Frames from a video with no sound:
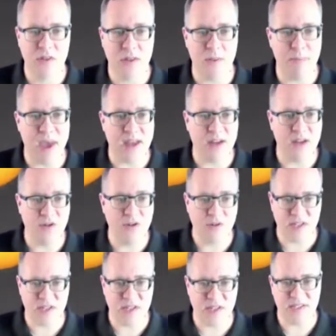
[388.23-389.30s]
The bad
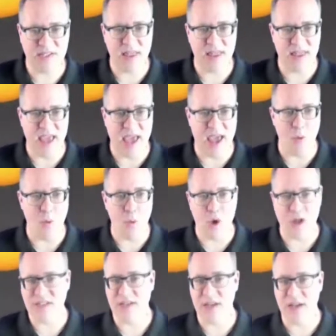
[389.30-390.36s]
news is that
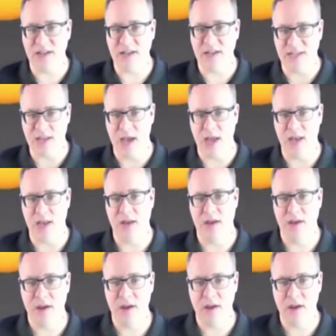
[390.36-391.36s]
what's done is done.